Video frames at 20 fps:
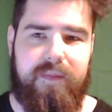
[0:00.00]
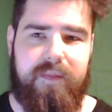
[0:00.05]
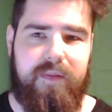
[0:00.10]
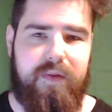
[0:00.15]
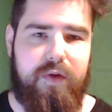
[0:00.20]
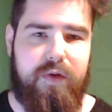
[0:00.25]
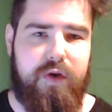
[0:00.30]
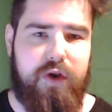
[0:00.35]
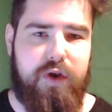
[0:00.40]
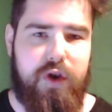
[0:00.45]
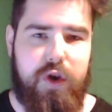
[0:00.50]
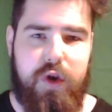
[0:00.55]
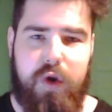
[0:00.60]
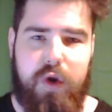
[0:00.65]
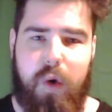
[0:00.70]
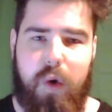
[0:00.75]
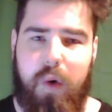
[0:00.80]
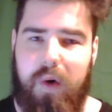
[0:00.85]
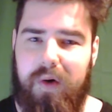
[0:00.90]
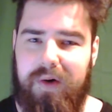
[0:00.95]

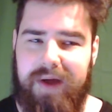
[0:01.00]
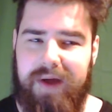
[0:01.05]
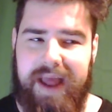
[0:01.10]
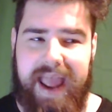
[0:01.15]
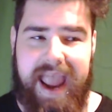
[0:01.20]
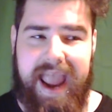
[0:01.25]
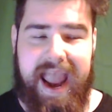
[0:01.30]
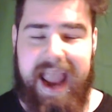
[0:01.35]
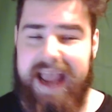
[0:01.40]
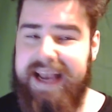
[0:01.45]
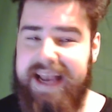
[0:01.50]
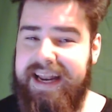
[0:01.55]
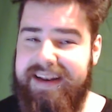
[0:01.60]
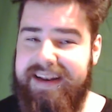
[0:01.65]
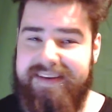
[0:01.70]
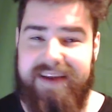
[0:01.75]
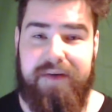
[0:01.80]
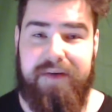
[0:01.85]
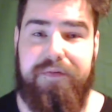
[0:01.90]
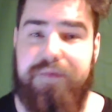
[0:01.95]
not any
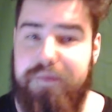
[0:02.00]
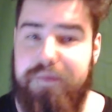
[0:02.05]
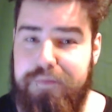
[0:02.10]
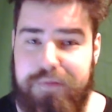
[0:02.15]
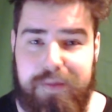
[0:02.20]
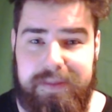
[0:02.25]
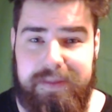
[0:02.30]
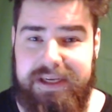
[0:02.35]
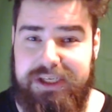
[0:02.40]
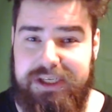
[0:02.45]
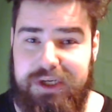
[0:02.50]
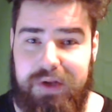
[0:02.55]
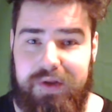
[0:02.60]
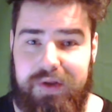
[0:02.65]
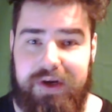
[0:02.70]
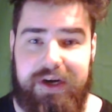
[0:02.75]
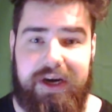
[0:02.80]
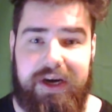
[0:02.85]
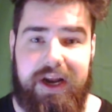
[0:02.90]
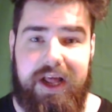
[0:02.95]
different from each
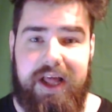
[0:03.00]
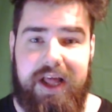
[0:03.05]
other.